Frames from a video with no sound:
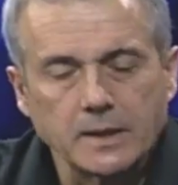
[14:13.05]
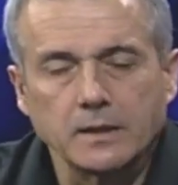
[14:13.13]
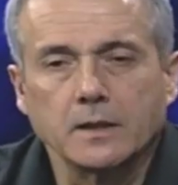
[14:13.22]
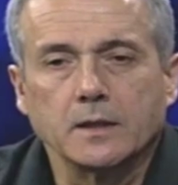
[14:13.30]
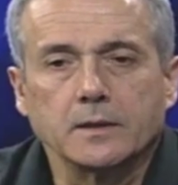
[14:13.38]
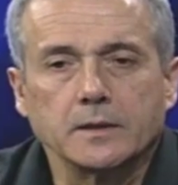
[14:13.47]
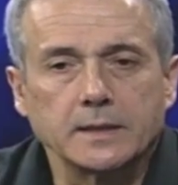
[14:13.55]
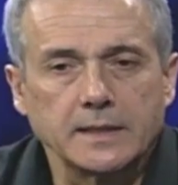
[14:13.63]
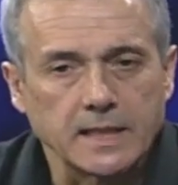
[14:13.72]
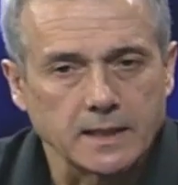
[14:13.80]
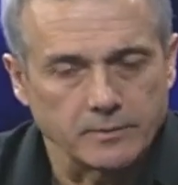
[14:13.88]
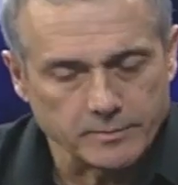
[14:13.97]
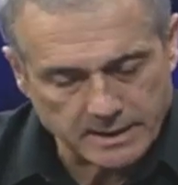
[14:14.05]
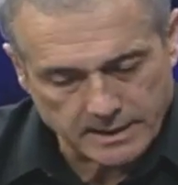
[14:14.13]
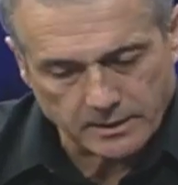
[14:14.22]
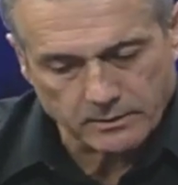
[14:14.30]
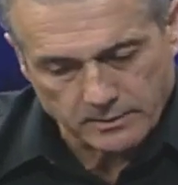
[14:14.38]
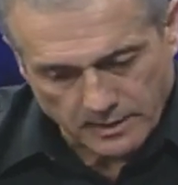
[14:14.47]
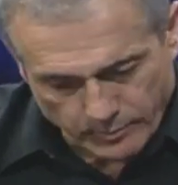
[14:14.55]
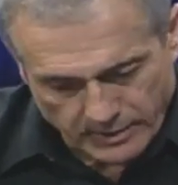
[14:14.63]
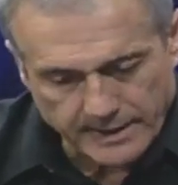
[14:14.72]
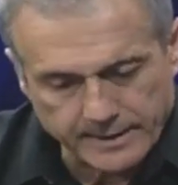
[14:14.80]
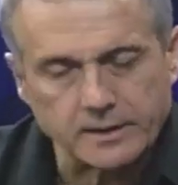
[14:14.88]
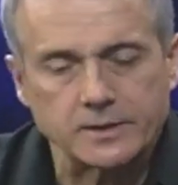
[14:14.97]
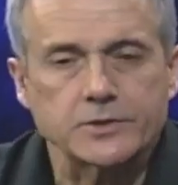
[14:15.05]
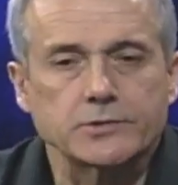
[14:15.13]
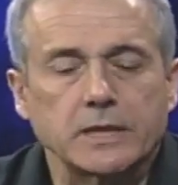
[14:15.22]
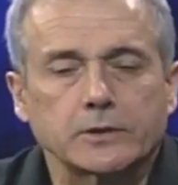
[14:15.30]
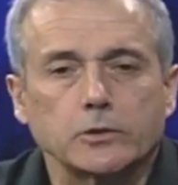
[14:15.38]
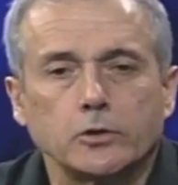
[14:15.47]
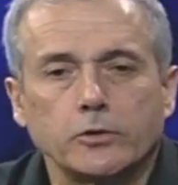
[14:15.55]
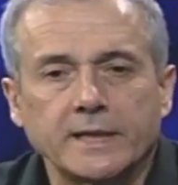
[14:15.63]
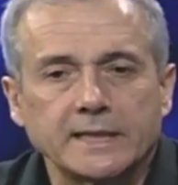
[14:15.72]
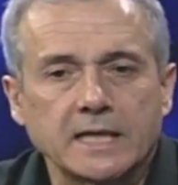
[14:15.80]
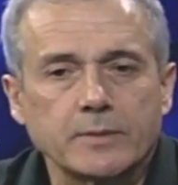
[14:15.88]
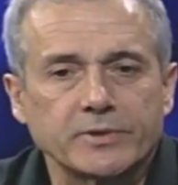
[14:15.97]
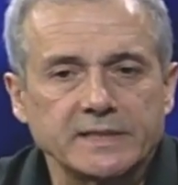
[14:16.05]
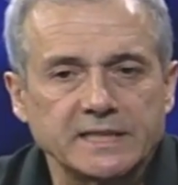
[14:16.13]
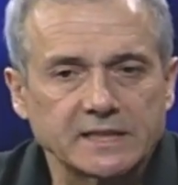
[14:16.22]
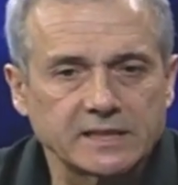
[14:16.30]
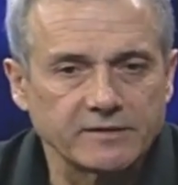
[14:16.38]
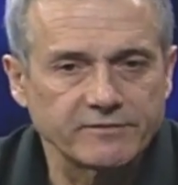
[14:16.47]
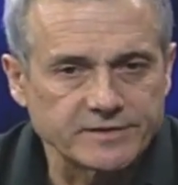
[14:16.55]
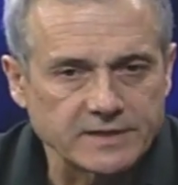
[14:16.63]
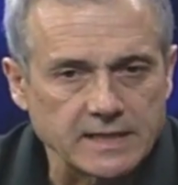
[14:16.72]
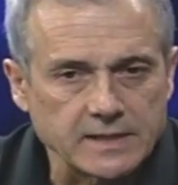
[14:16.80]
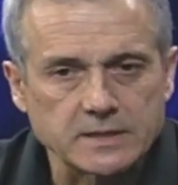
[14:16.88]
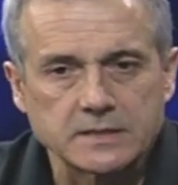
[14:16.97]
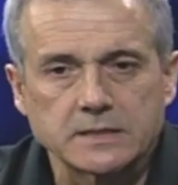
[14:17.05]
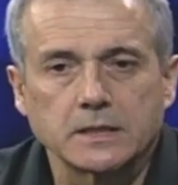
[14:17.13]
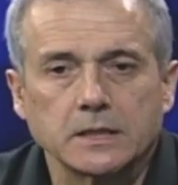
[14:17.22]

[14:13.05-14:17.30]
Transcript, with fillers: Uh, in a, meaning applying the Constructal Law in a predictive sense.